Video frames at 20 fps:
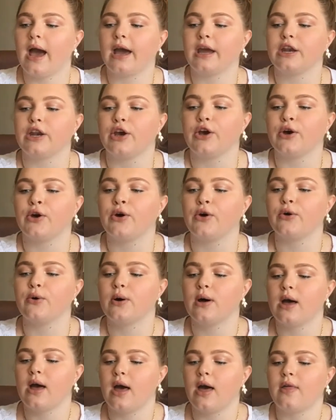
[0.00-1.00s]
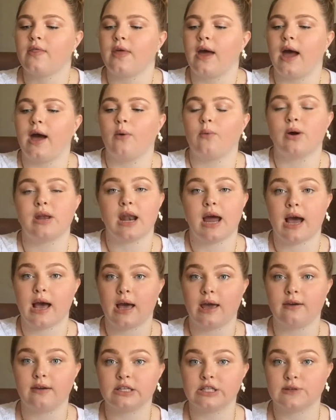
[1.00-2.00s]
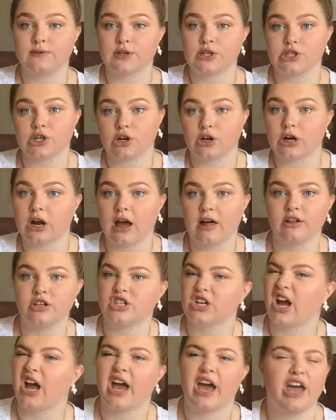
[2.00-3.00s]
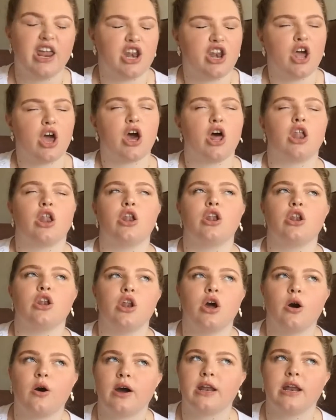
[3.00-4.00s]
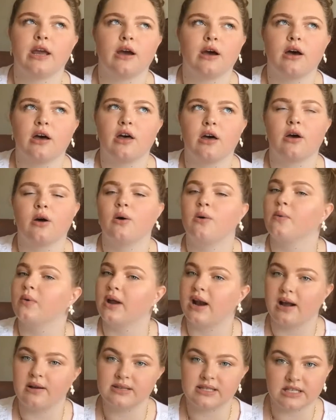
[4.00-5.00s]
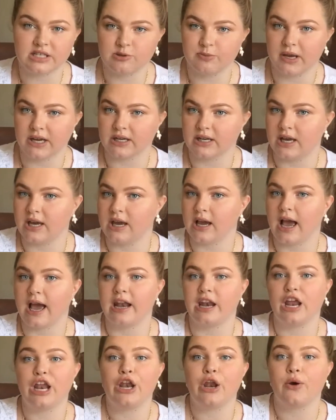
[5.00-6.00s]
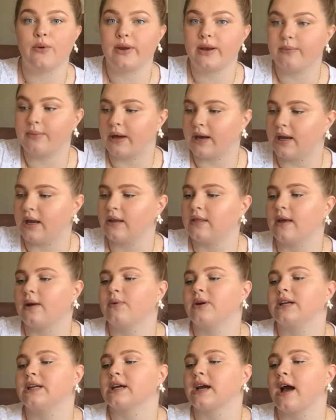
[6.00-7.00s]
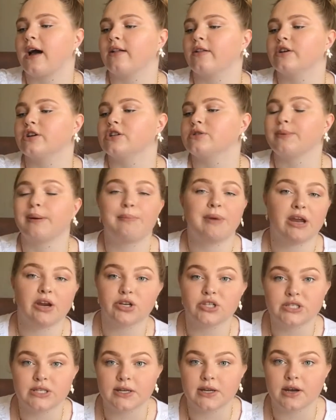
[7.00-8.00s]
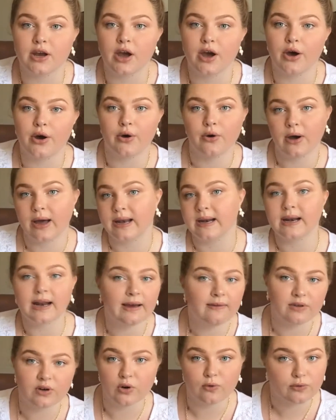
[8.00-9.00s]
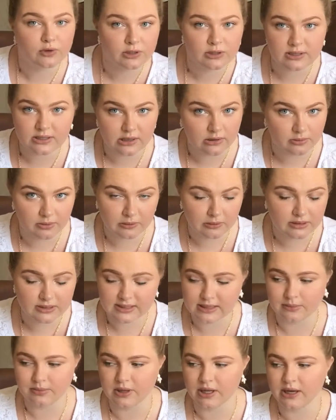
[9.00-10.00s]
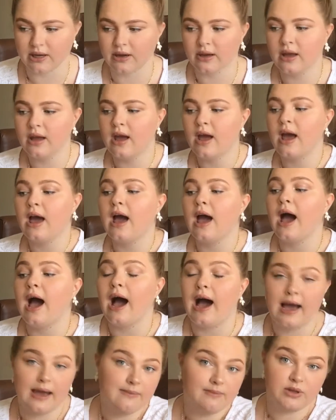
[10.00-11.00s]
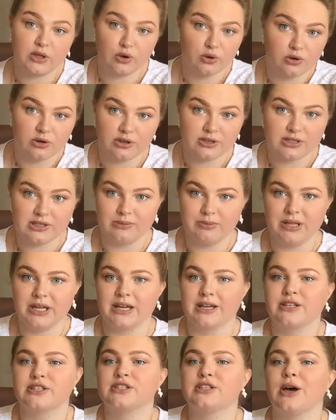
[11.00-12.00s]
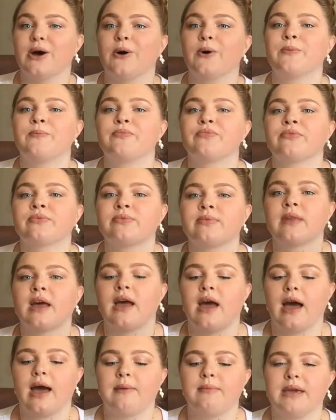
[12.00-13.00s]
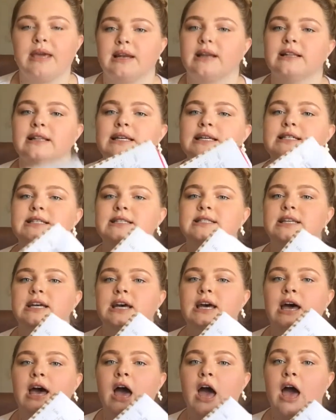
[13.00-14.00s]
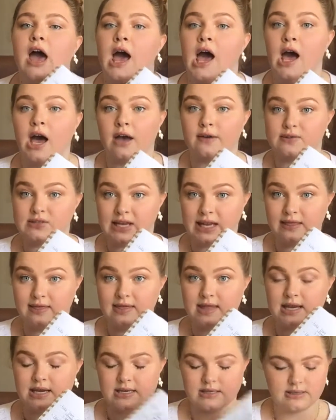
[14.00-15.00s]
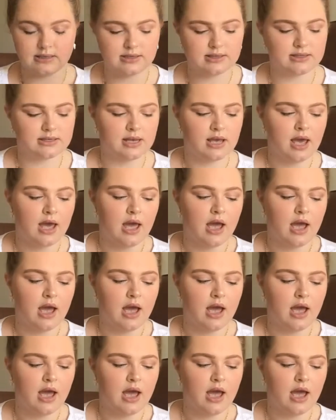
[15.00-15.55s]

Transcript: I know that when I first started college, I had no idea what I was expecting. I didn't know anybody that went to college. My parents didn't go. I didn't have an older sibling. I'm the older sibling, so I made a list of 10 things